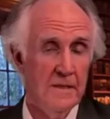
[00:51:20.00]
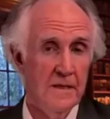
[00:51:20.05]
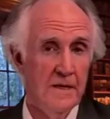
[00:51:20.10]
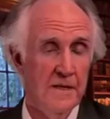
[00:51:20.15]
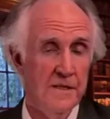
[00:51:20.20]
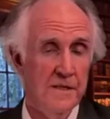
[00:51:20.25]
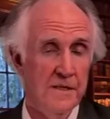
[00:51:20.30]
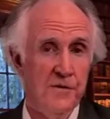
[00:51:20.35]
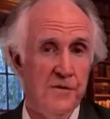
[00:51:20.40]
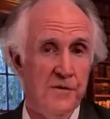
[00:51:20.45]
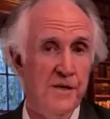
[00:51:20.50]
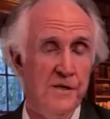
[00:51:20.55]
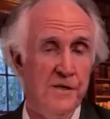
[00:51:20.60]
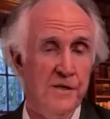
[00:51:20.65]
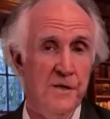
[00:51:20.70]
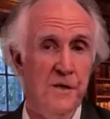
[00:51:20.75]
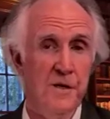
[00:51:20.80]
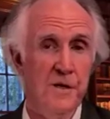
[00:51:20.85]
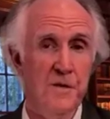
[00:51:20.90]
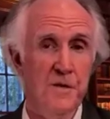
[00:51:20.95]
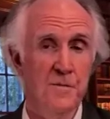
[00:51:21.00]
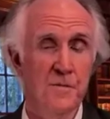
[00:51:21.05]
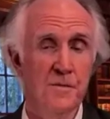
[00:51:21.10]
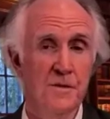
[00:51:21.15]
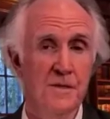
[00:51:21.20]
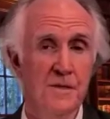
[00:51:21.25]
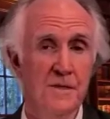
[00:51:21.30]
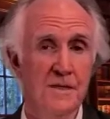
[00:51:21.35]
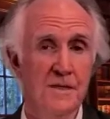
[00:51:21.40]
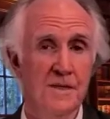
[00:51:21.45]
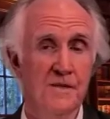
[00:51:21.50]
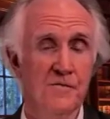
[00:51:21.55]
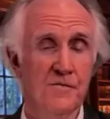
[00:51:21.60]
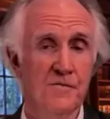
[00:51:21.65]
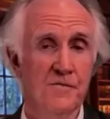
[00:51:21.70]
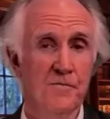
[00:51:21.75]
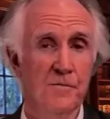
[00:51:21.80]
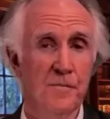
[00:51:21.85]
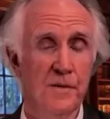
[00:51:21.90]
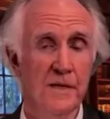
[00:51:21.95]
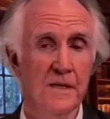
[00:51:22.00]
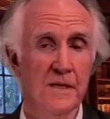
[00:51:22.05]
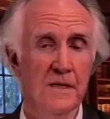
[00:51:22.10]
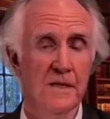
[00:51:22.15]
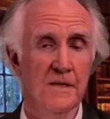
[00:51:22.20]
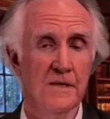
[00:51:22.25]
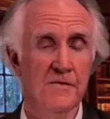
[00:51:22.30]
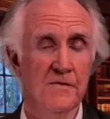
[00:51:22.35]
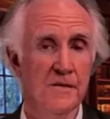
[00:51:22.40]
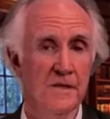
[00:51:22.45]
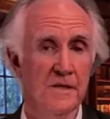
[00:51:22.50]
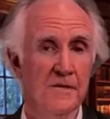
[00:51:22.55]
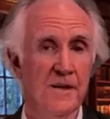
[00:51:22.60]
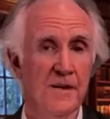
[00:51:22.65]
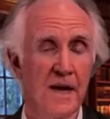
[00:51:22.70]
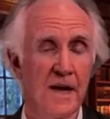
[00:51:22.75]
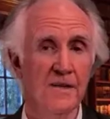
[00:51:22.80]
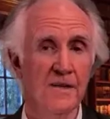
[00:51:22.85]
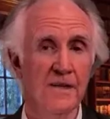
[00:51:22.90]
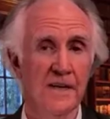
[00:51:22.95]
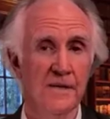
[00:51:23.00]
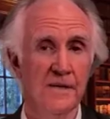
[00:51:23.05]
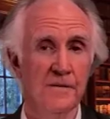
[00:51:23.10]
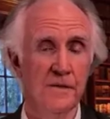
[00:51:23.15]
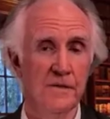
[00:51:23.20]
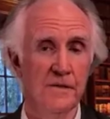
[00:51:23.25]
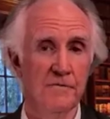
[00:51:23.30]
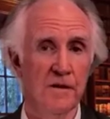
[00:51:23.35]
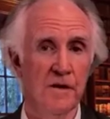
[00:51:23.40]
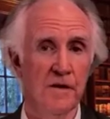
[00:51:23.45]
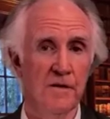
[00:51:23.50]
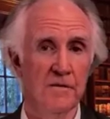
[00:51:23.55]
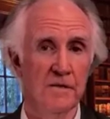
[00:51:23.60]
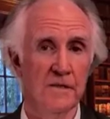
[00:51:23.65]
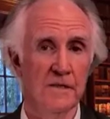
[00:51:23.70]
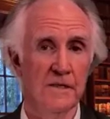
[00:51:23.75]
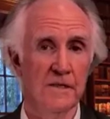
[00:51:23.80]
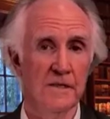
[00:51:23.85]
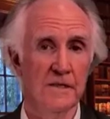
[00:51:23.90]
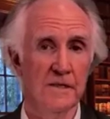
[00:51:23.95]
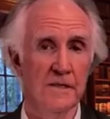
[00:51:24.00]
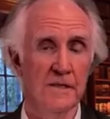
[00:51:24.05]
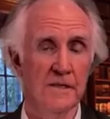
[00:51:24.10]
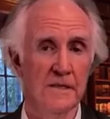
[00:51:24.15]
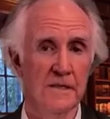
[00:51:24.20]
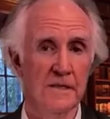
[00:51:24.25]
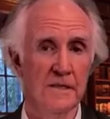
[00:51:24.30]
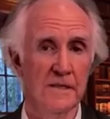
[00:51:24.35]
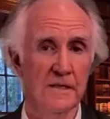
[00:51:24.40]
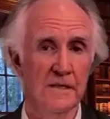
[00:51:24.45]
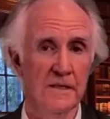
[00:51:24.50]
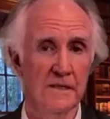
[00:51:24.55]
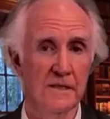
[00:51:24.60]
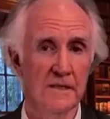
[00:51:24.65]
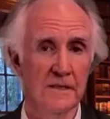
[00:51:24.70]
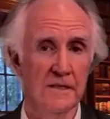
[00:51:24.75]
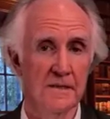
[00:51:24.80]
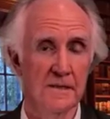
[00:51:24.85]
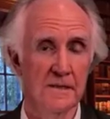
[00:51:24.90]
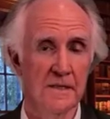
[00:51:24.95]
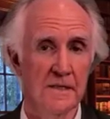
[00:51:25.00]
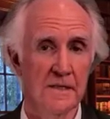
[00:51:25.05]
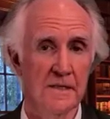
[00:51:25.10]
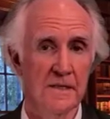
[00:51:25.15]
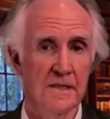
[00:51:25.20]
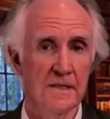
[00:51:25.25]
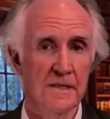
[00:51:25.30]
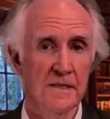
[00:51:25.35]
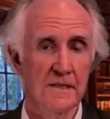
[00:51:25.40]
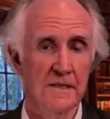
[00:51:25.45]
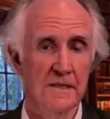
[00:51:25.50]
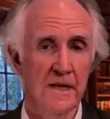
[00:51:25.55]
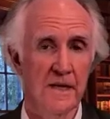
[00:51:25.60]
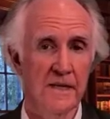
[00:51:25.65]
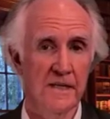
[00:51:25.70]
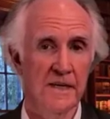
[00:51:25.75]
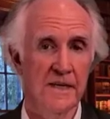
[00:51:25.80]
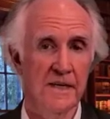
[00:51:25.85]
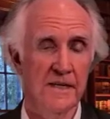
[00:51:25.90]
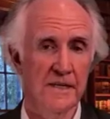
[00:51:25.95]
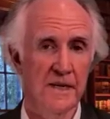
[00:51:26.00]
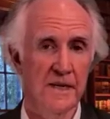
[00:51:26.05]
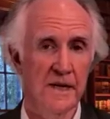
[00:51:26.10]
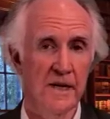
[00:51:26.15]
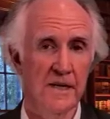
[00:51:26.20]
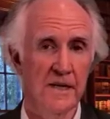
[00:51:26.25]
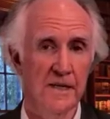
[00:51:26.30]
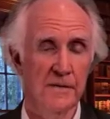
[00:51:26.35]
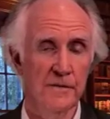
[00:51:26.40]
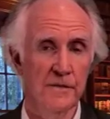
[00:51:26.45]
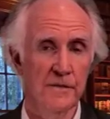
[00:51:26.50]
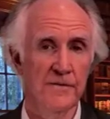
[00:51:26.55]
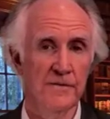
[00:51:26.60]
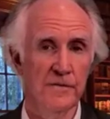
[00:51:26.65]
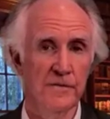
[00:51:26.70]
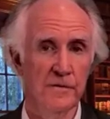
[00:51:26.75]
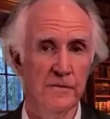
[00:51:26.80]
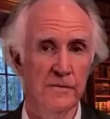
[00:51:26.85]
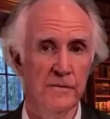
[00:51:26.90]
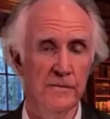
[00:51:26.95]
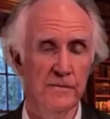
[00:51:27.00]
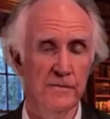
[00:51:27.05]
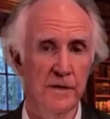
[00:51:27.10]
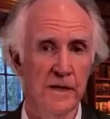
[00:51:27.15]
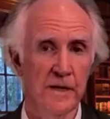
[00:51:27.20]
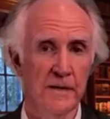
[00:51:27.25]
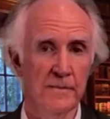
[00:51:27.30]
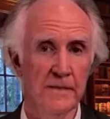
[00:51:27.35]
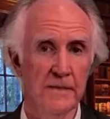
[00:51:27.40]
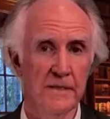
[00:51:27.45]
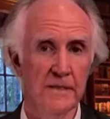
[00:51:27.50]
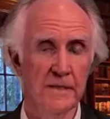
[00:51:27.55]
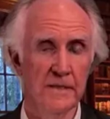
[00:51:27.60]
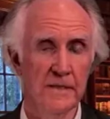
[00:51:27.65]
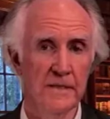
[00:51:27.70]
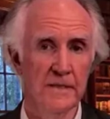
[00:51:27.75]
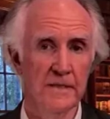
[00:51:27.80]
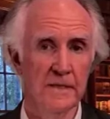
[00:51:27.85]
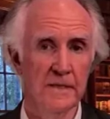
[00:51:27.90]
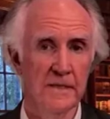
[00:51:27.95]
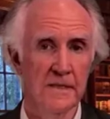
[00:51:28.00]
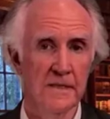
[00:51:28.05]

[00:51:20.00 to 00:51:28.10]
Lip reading: funny, if Howard hadn't been rolled in 1989, he never would have been Prime Minister.